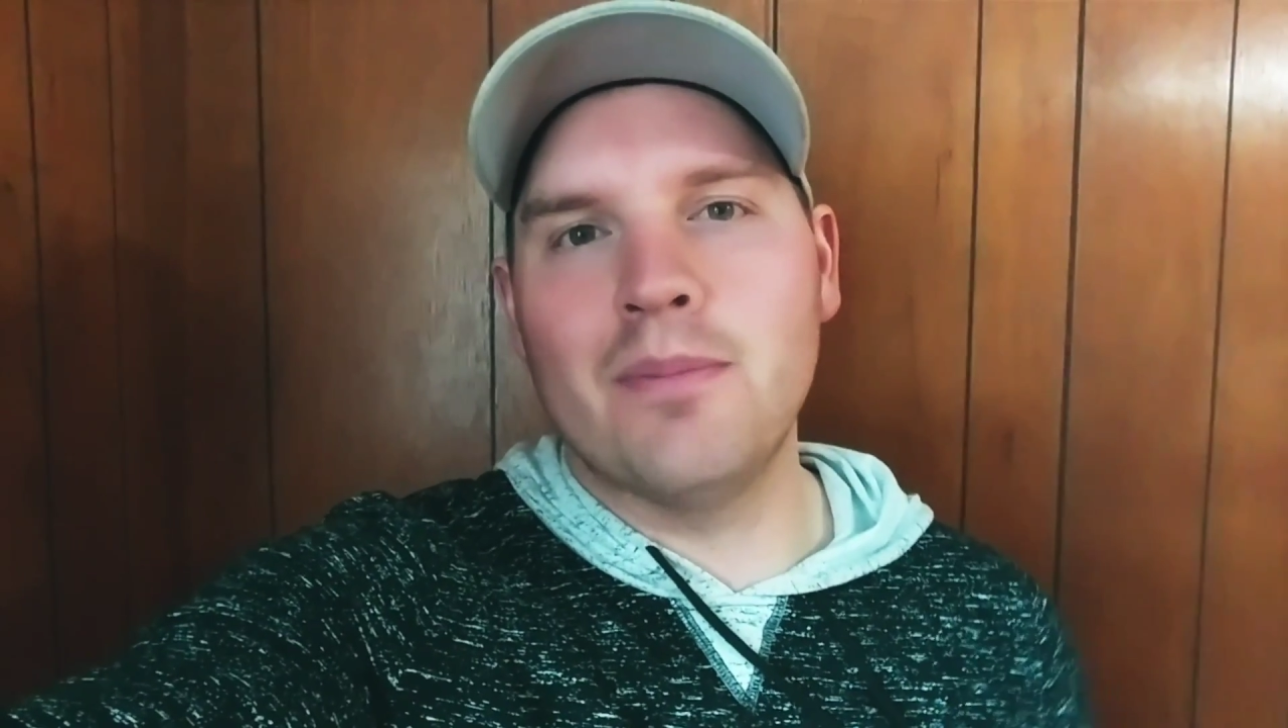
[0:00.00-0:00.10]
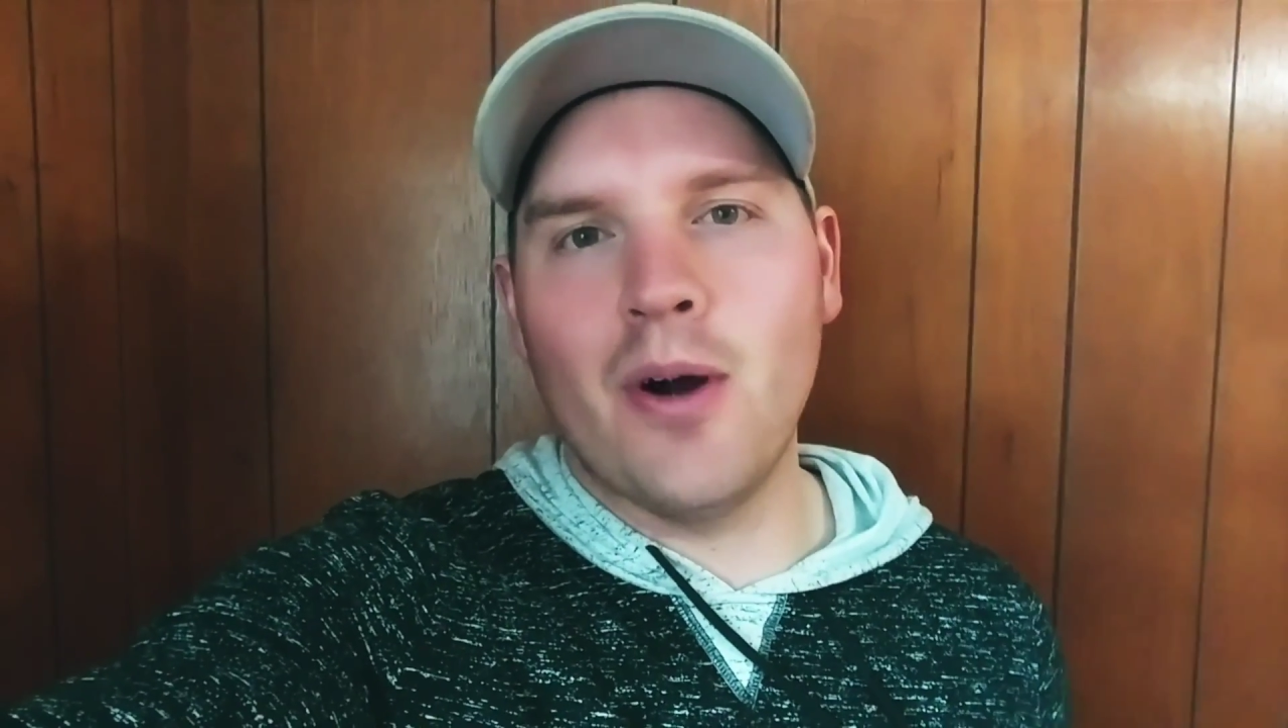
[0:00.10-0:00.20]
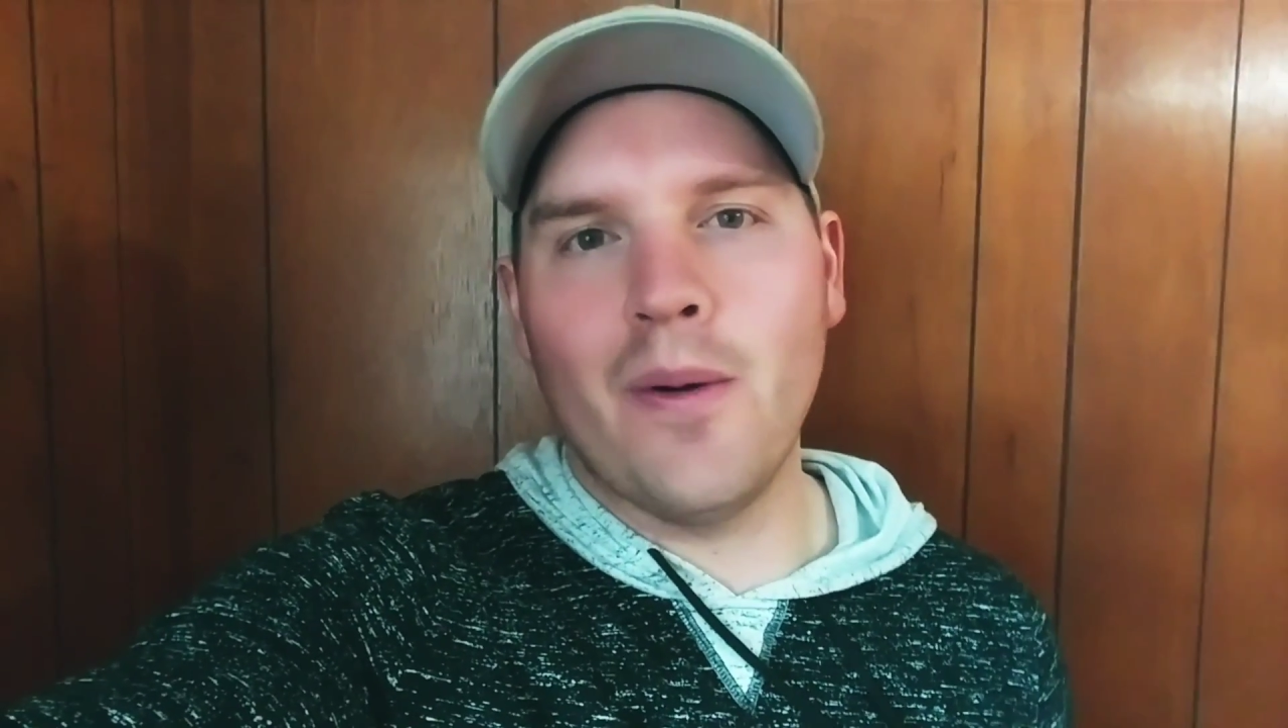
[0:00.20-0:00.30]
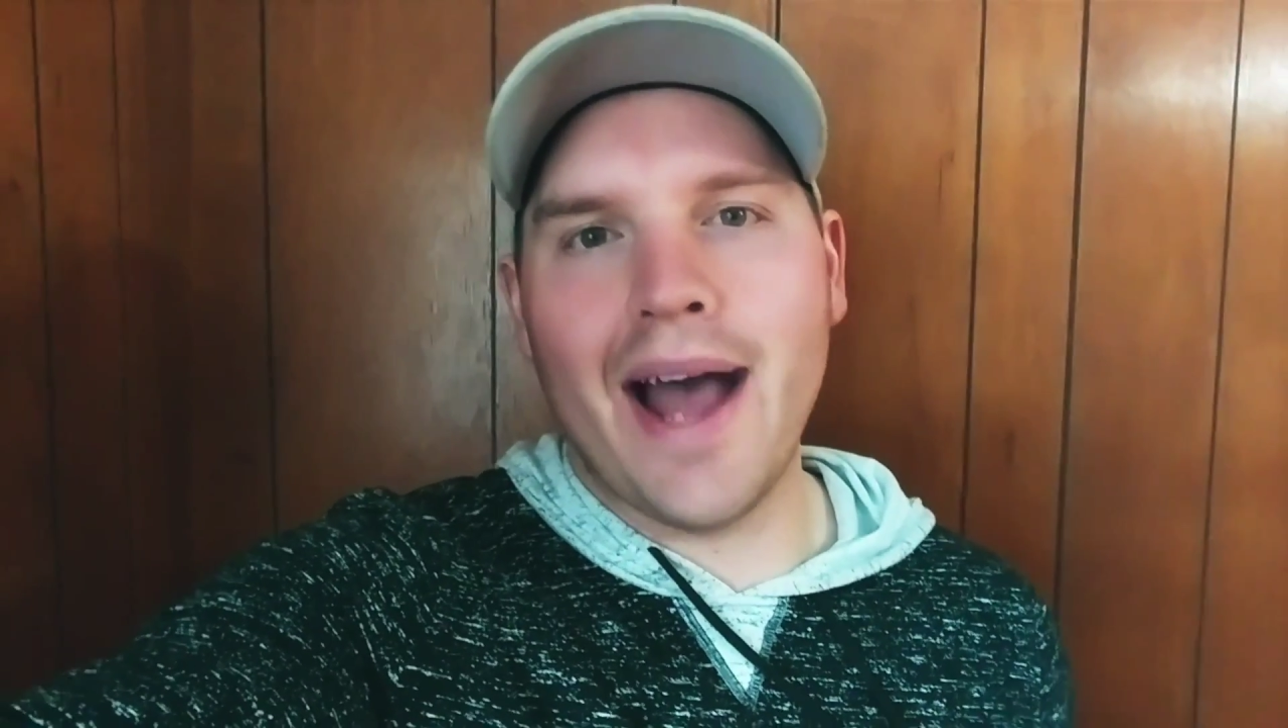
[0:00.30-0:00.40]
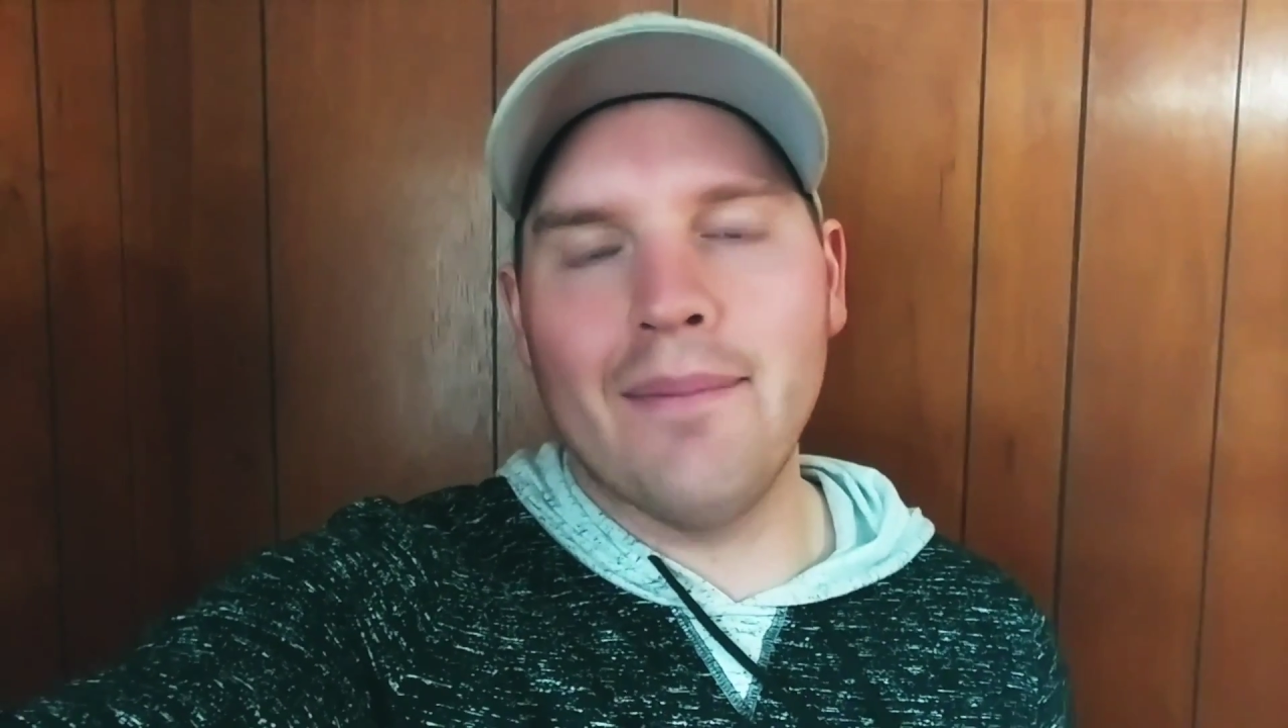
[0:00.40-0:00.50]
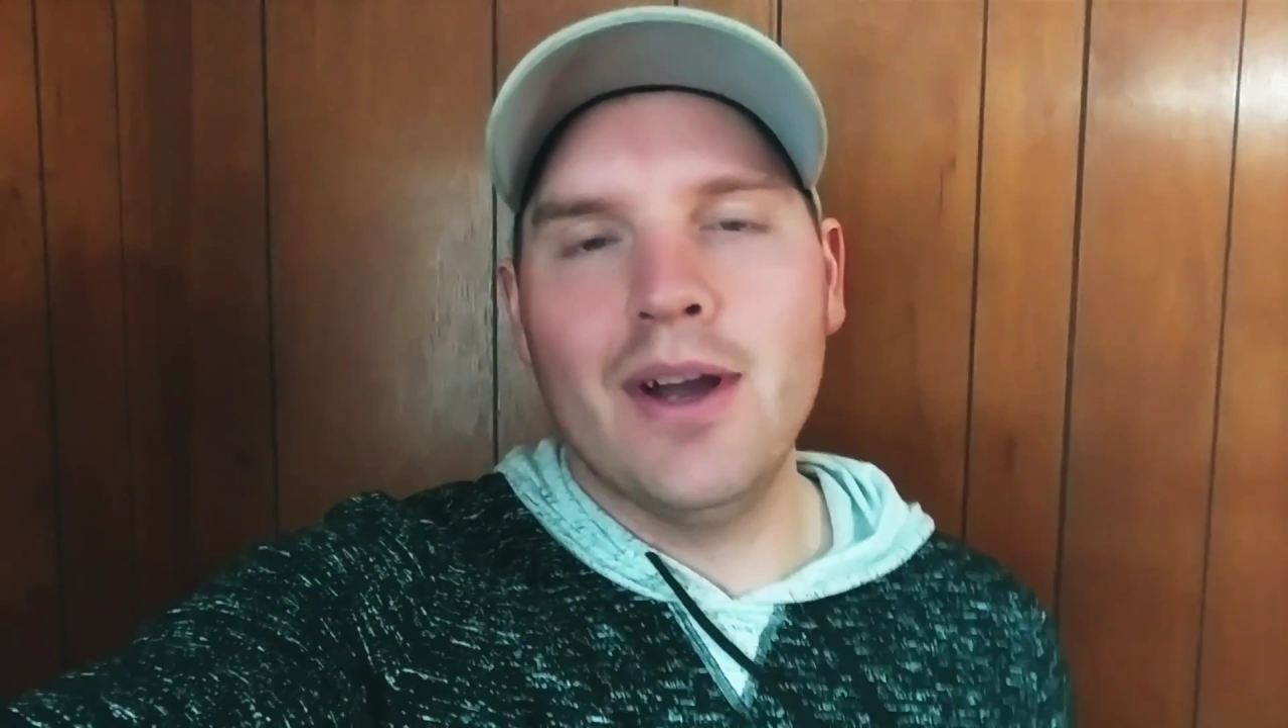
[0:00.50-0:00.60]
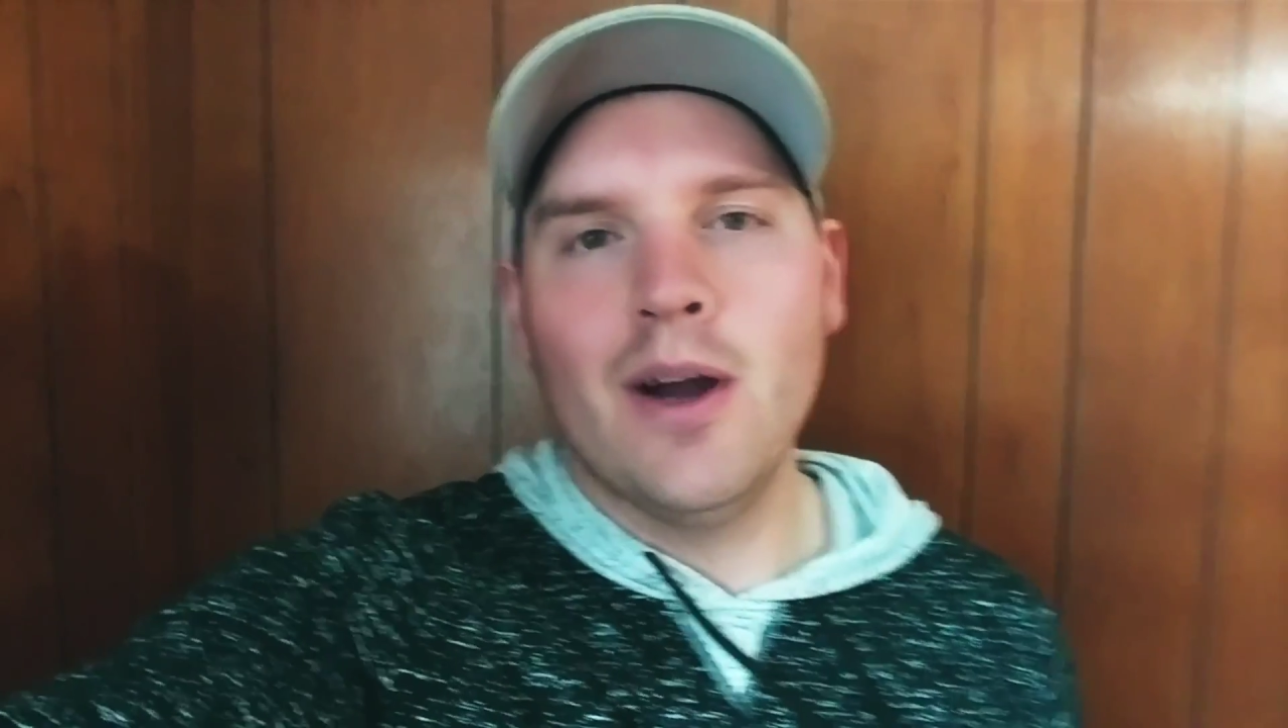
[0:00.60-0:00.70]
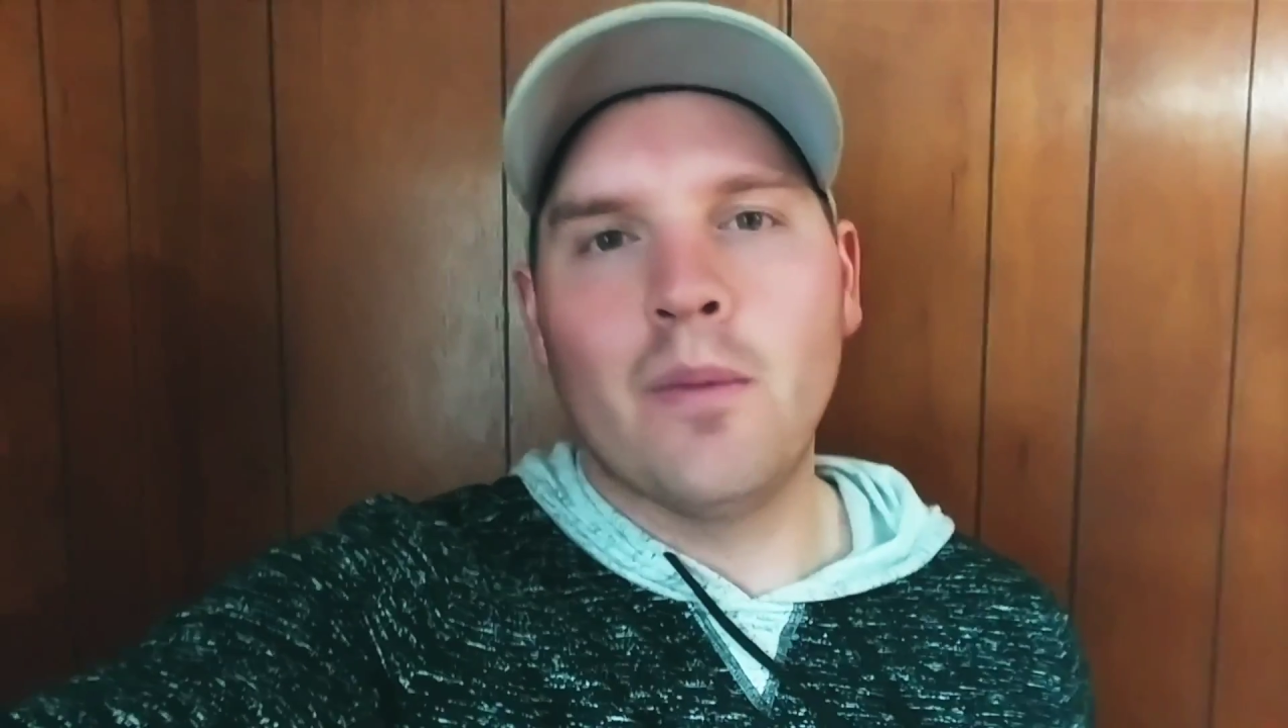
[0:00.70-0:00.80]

Moab,